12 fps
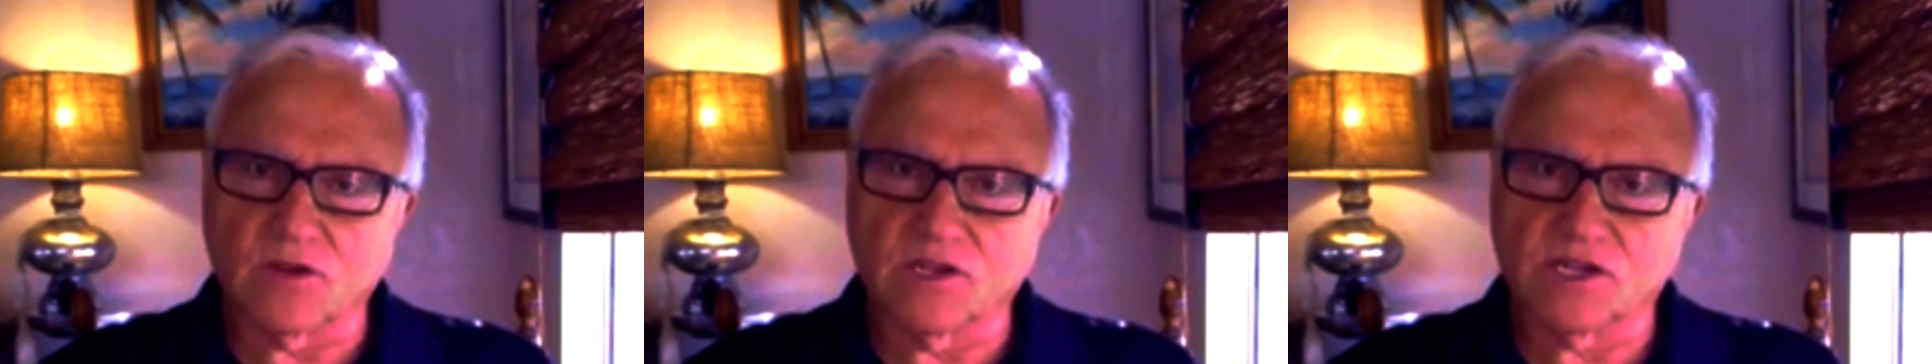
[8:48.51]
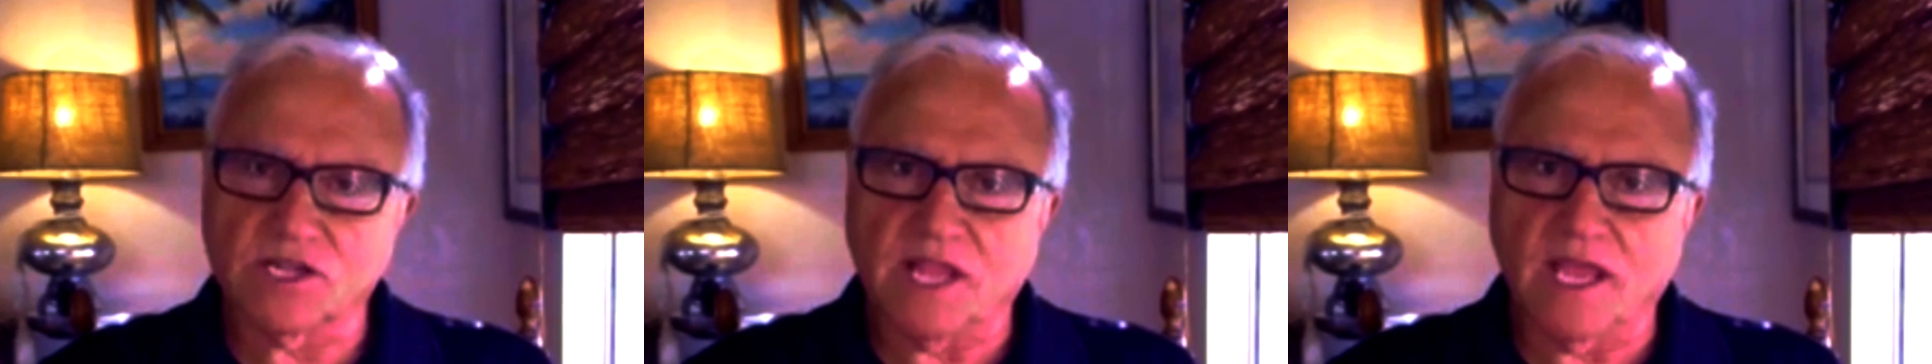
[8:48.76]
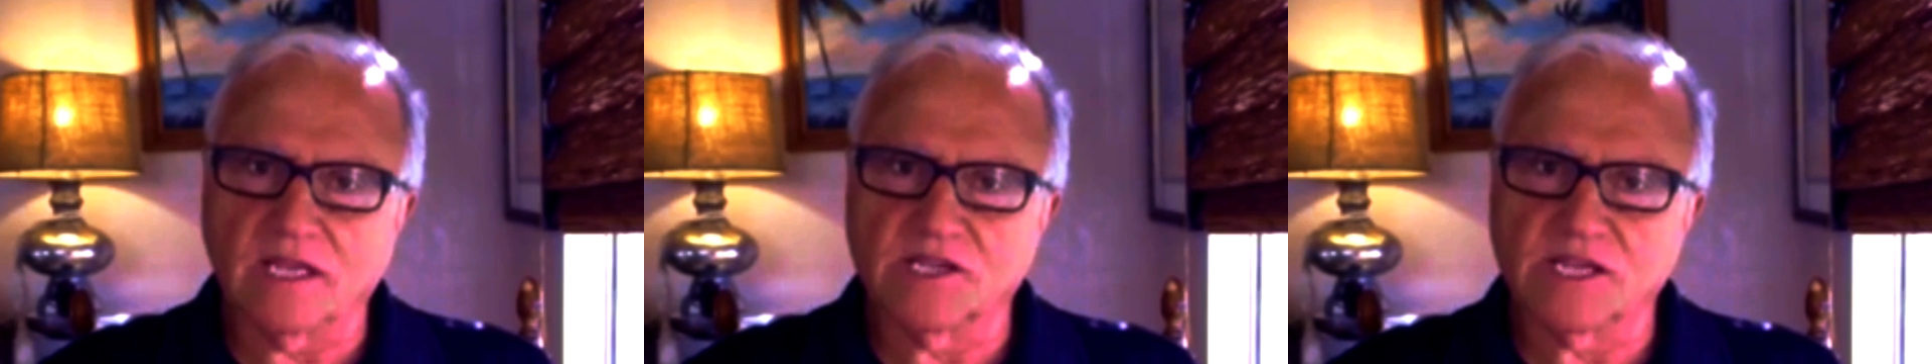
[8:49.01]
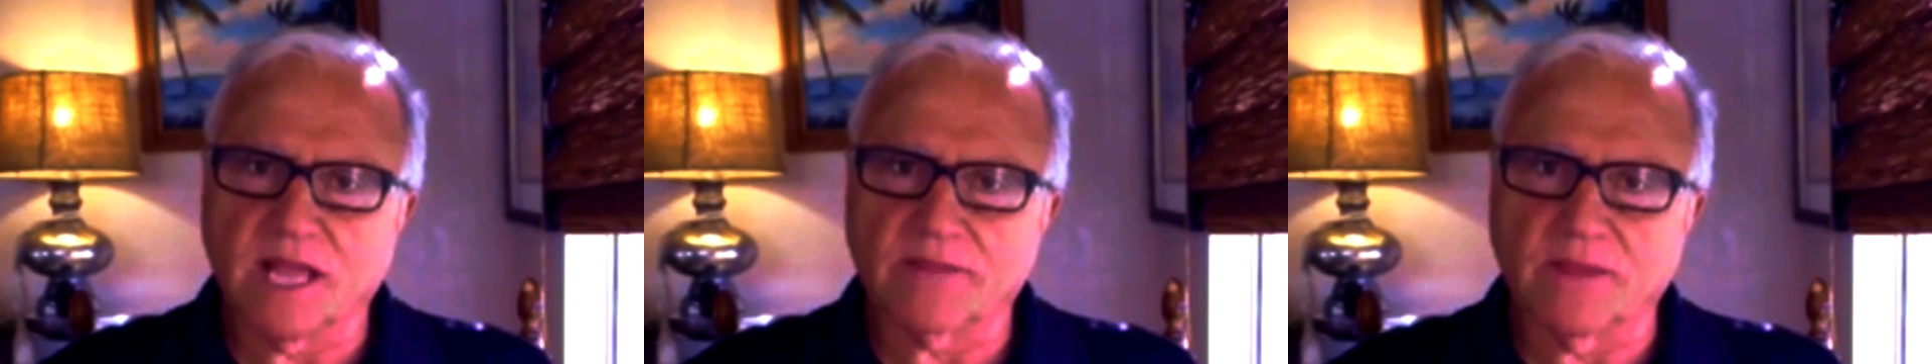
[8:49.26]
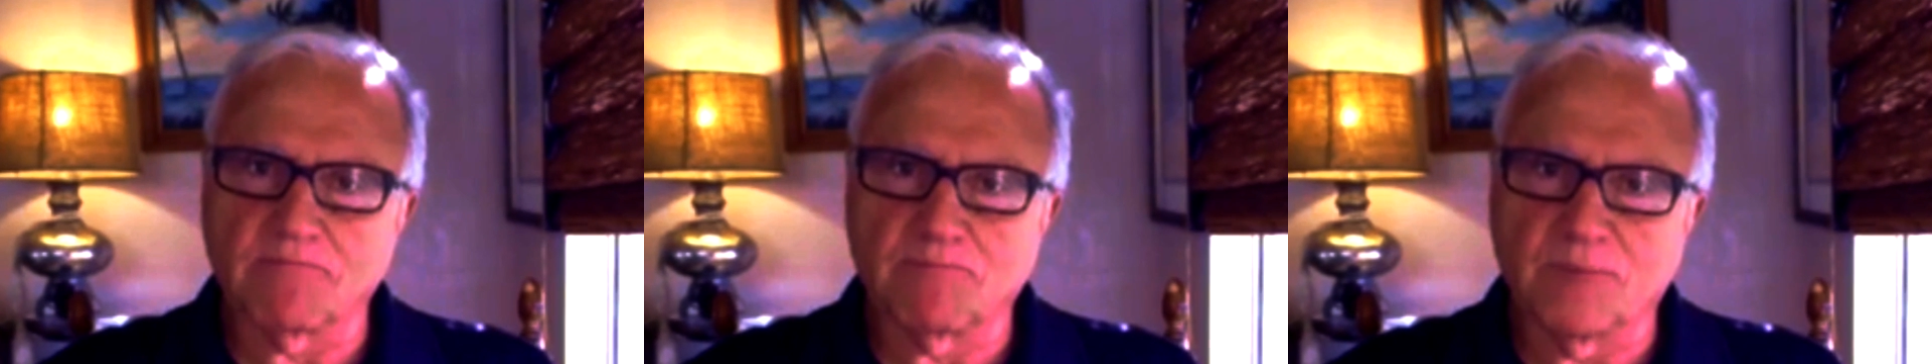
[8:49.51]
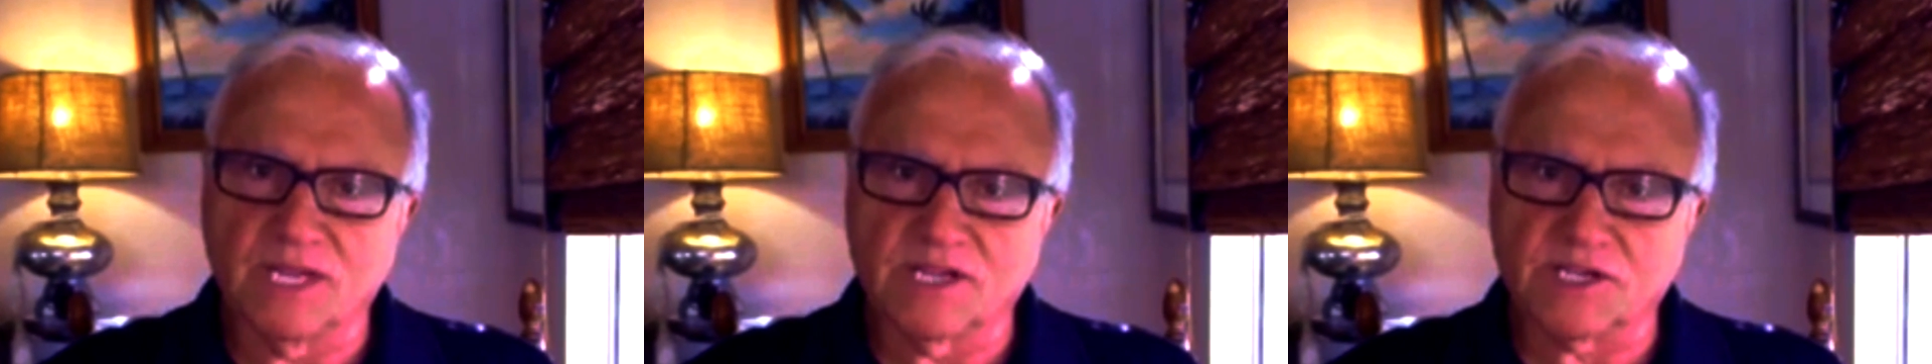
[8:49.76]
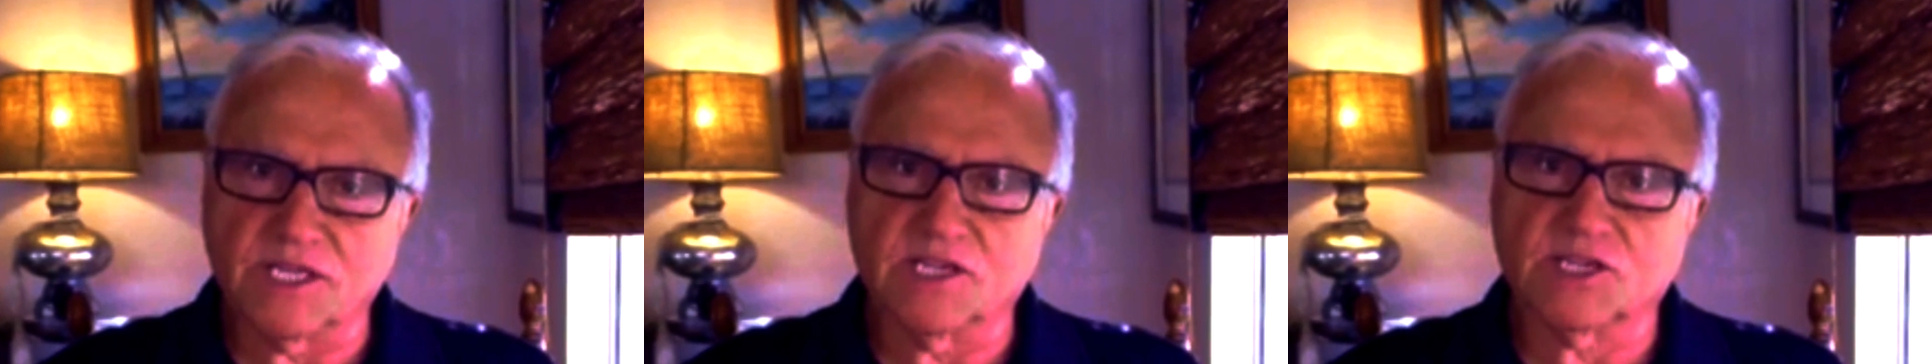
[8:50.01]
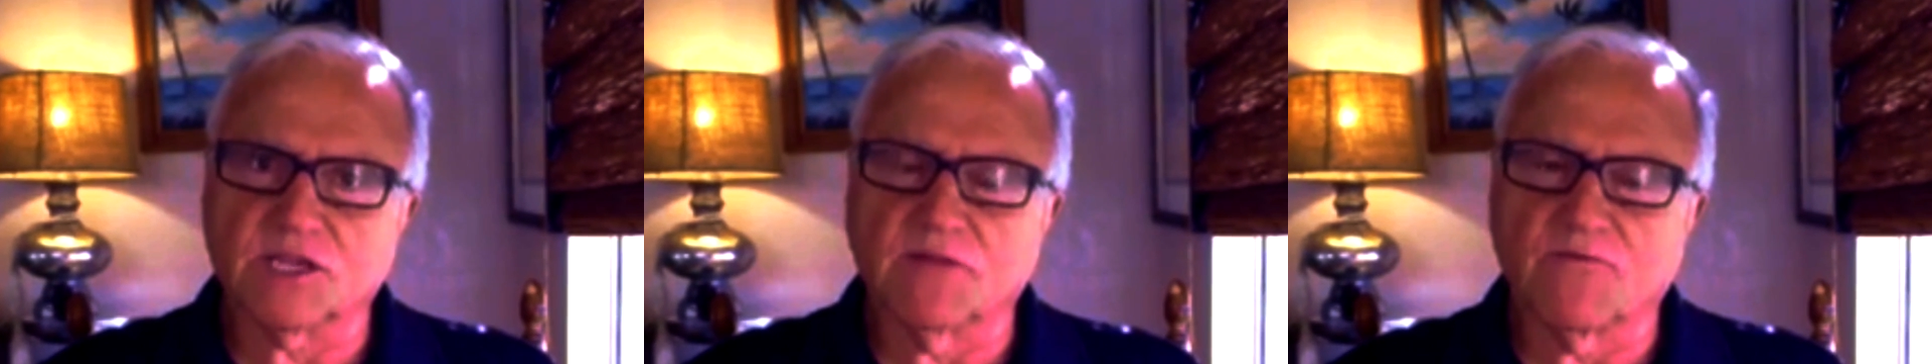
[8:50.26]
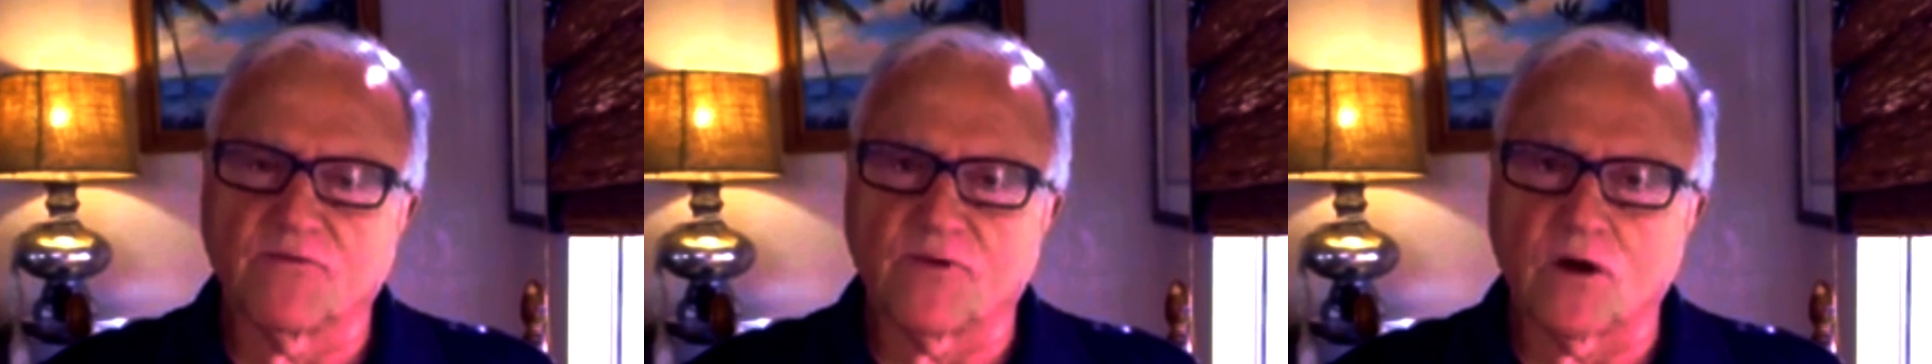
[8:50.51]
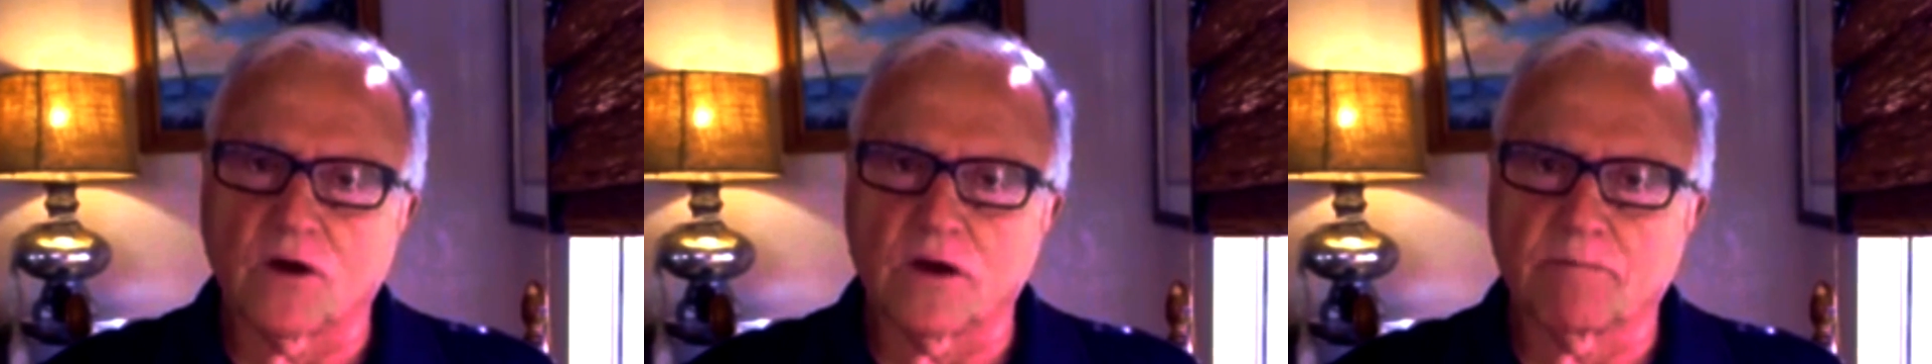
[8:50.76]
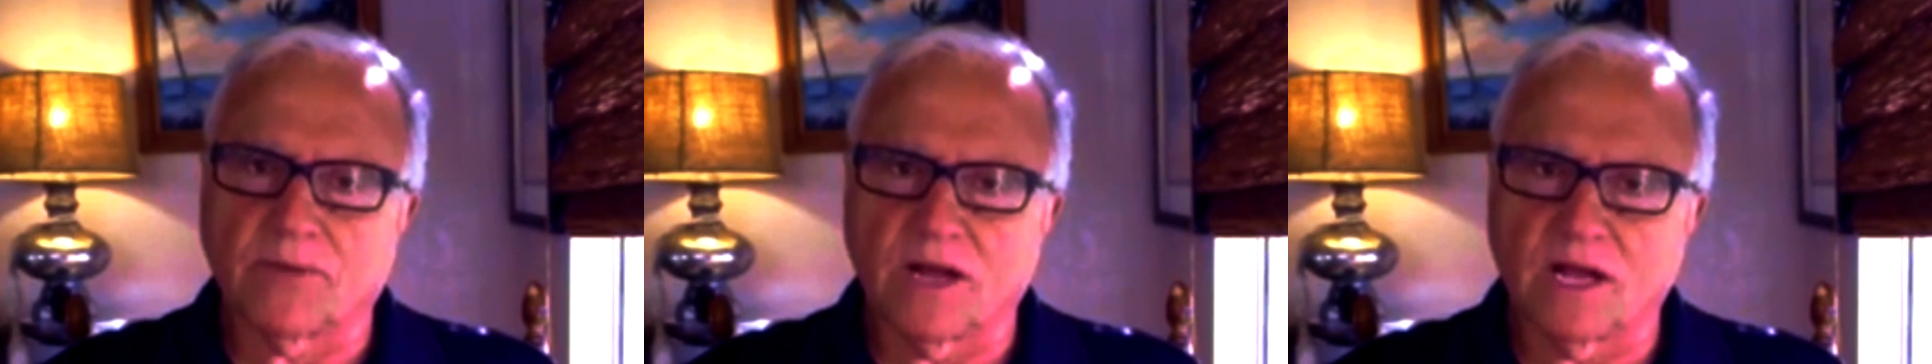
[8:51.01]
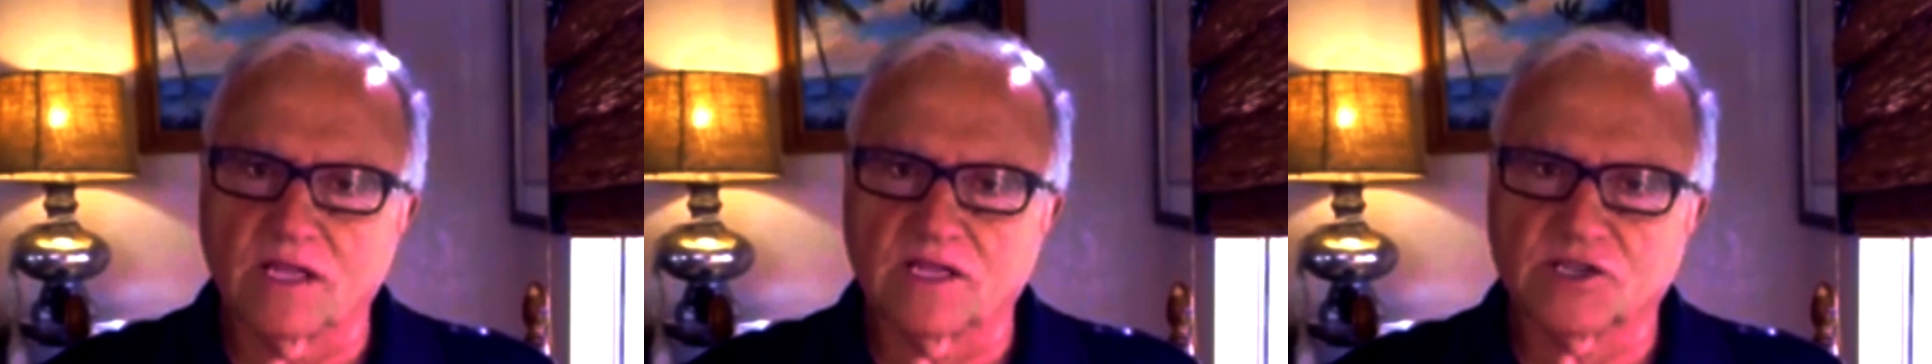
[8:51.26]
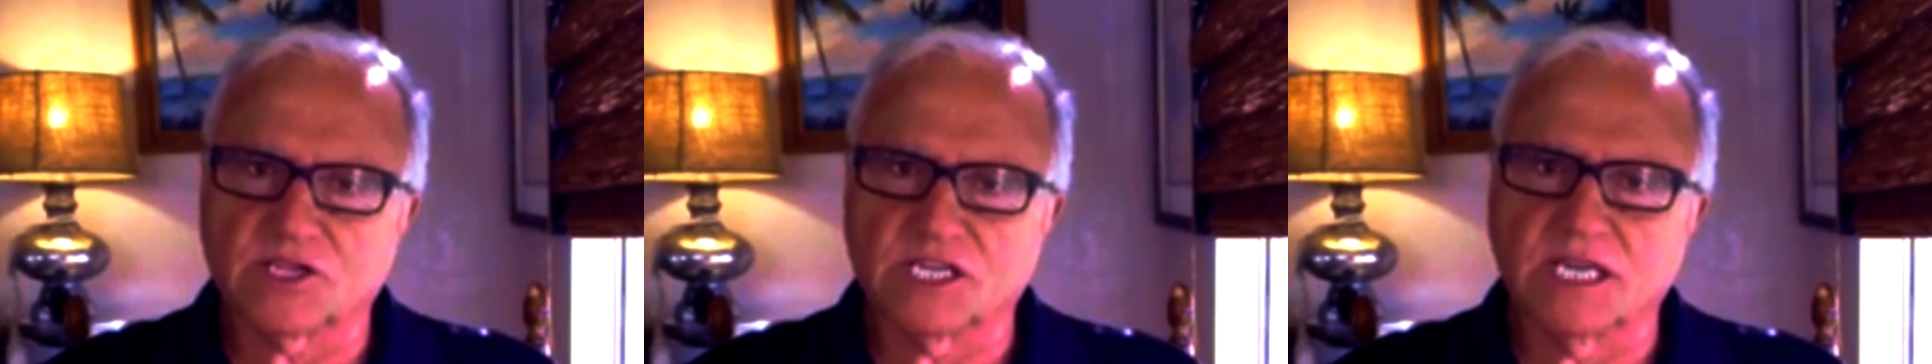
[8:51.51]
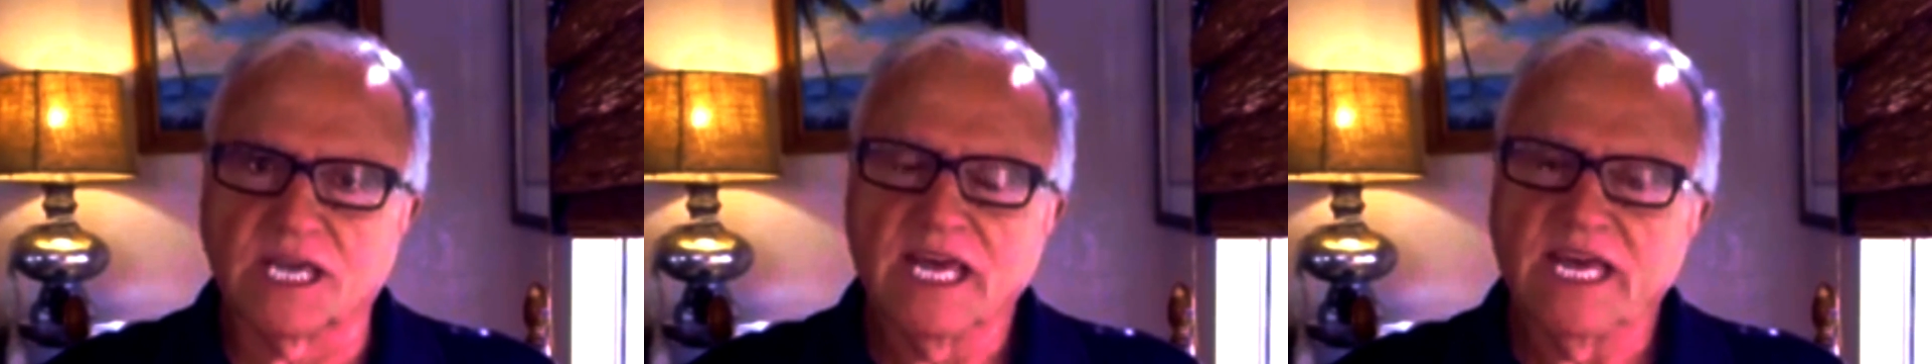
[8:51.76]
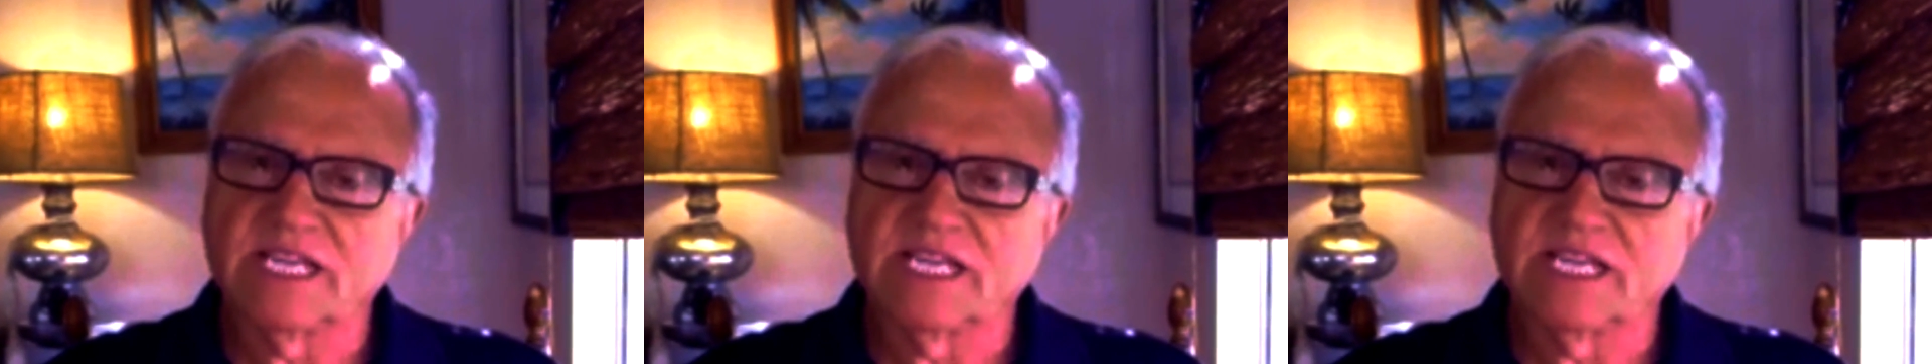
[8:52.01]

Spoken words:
to understand is that the business of foreign policy